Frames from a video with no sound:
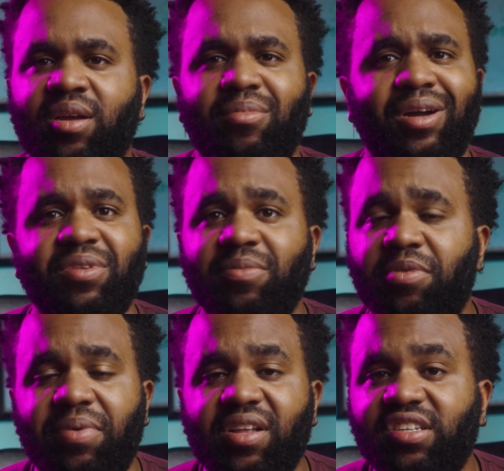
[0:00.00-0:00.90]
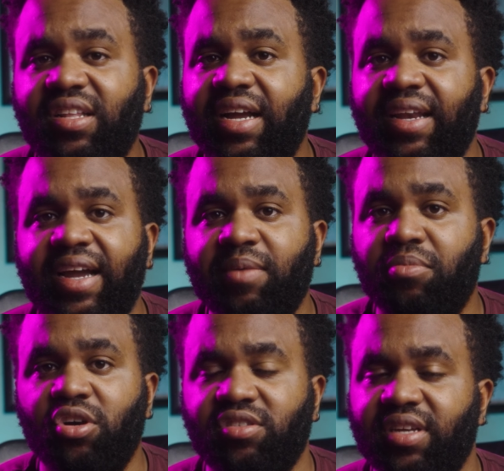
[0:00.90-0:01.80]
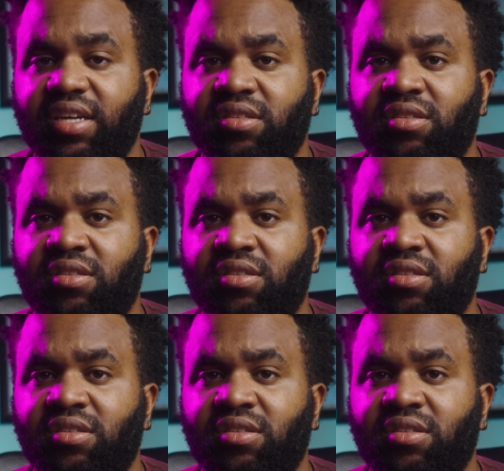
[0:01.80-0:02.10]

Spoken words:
but propellers are like $9, guys.